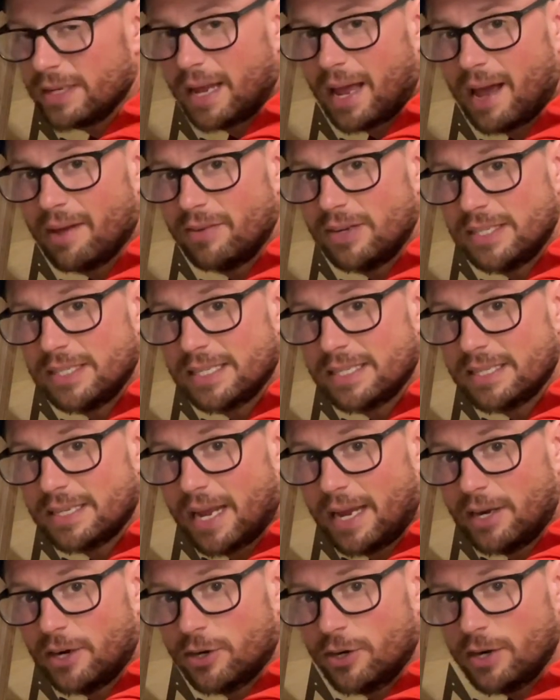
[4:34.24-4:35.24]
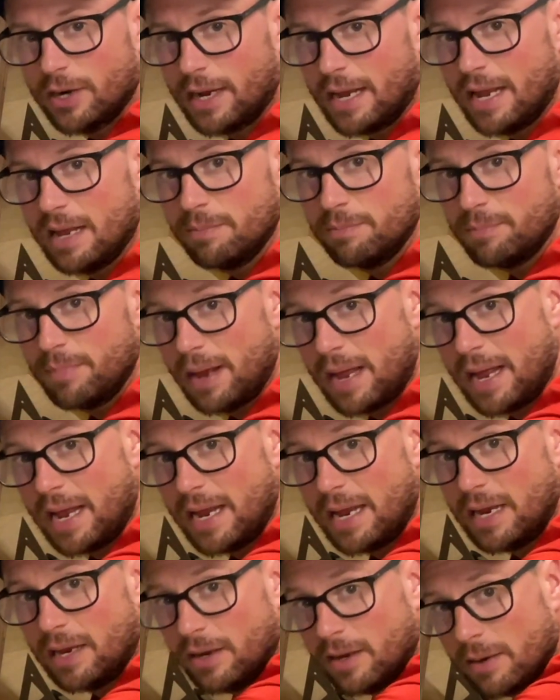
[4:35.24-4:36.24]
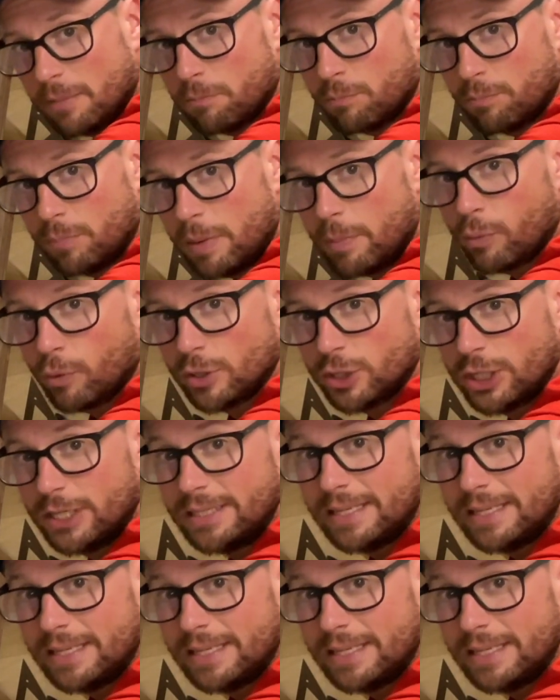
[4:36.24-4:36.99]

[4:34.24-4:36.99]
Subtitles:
heavy Systainer, it may be pushing